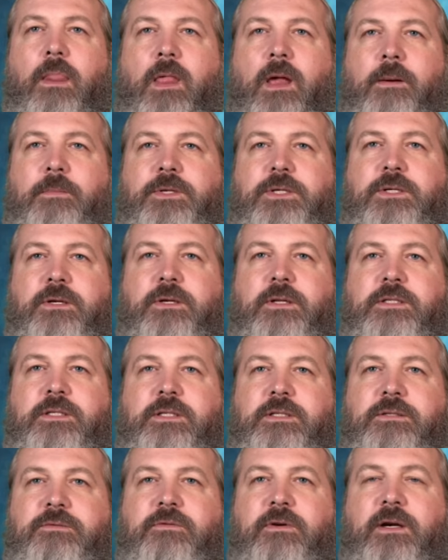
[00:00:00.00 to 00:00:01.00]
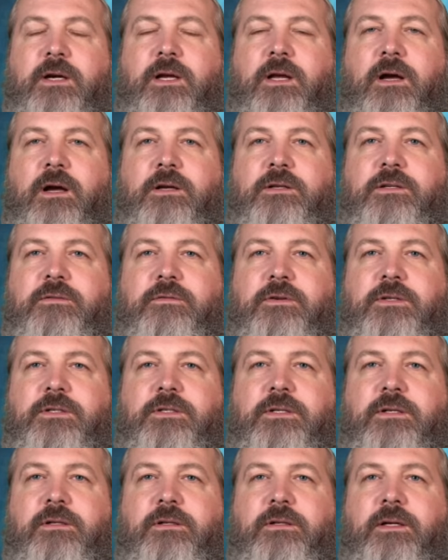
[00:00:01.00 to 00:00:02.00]
sure this is very
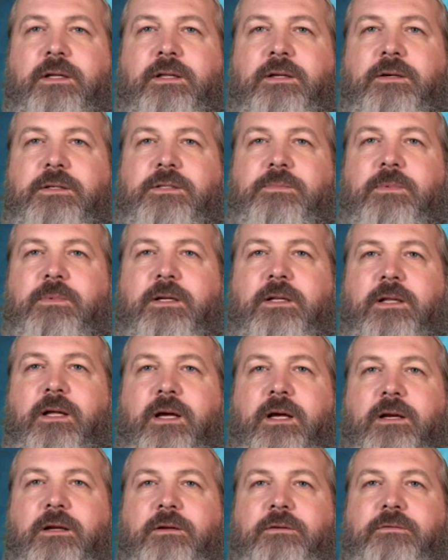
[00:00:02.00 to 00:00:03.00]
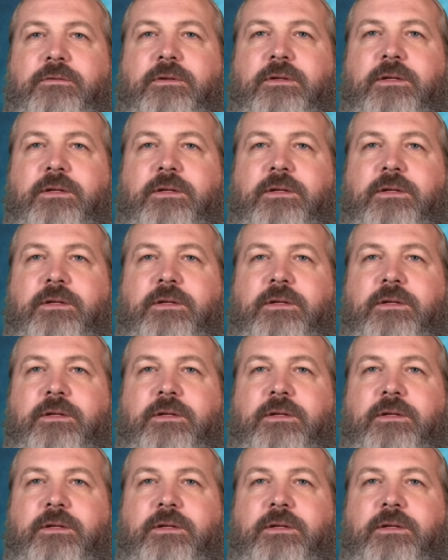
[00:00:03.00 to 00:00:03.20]
controversial, and there's been a lot of